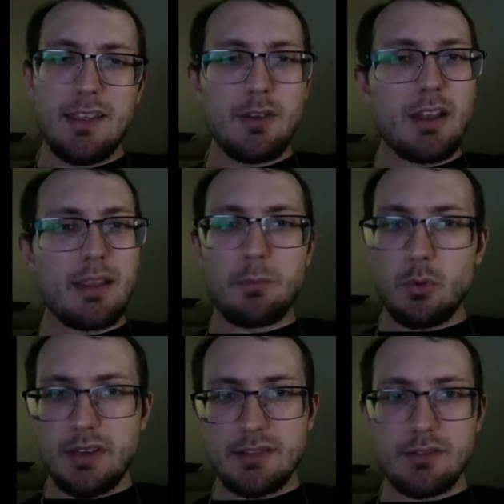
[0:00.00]
you got like
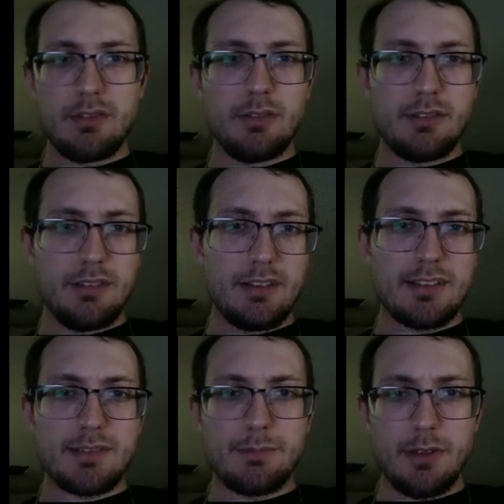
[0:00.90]
weasel and you
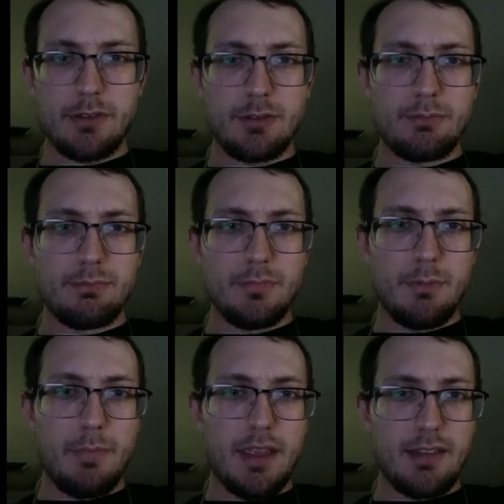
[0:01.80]
got some other
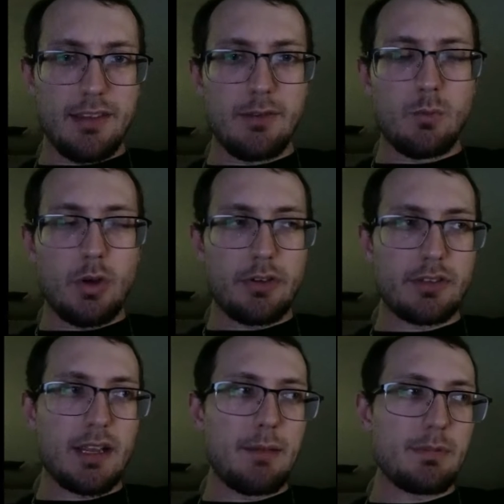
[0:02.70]
mammalian water
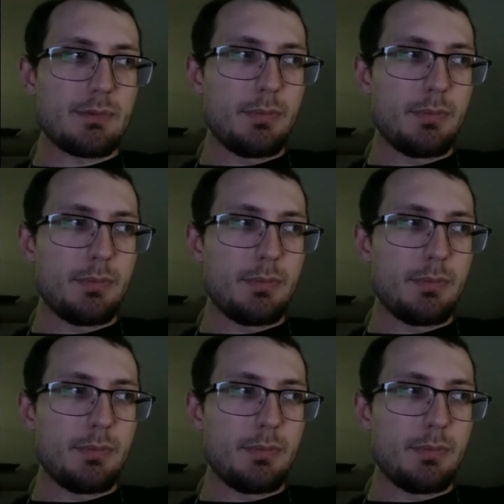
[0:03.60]
types,